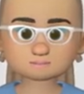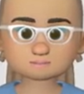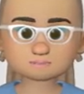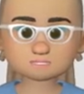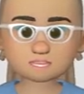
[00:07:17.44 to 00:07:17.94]

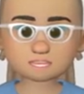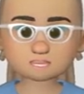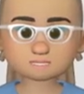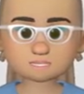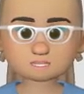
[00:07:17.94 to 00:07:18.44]
So we
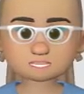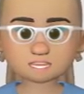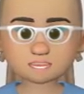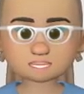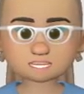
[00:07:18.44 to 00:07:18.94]
have to
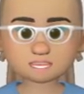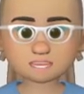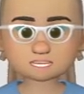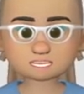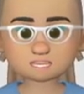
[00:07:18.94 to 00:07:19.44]
place it in
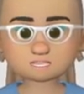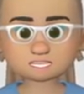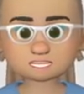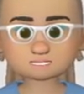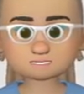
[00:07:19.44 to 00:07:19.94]
such a
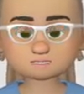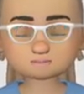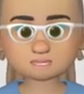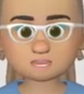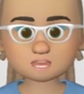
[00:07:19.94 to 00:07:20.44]
way
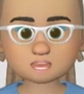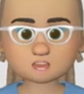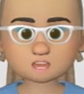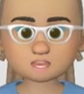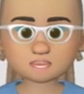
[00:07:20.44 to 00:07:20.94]
that
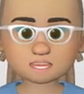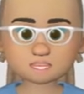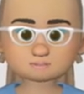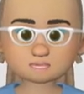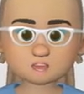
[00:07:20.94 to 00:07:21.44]
now it is
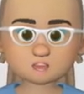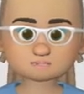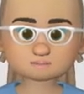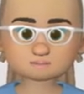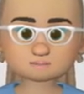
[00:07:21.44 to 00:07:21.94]

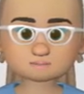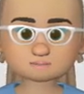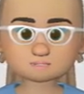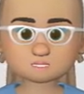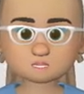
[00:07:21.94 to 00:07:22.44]
exposed
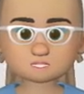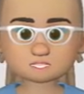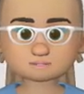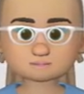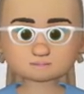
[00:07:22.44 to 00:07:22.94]

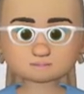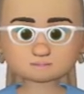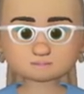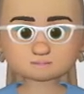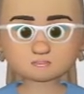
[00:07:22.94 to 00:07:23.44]
to
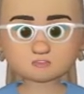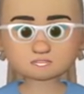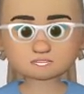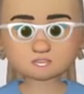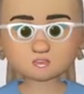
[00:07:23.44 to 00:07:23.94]
or
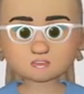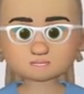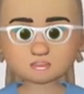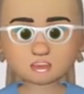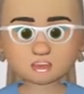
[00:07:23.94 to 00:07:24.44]
in close
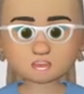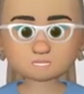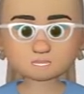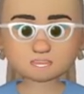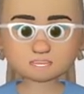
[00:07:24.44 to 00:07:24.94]

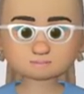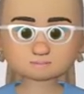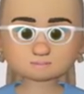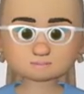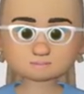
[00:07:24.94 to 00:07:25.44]
proximity
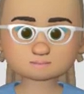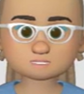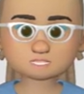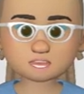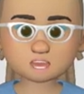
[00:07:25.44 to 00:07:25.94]

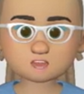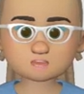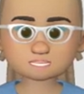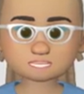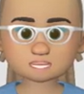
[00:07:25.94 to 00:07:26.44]
to the
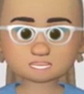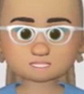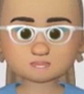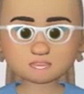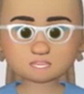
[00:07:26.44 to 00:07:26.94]
aldehyde that it's
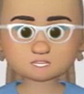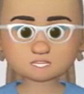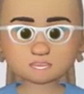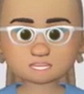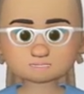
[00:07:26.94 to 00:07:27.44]
going to
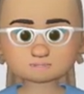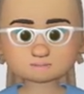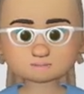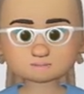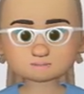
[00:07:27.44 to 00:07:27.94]
react
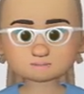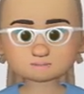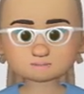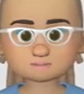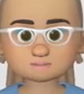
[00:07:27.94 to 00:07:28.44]
with.
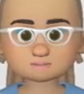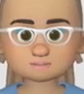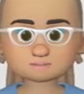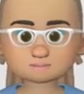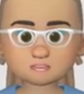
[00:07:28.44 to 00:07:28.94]

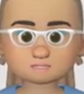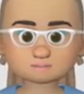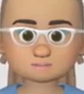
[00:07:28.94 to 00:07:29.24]
So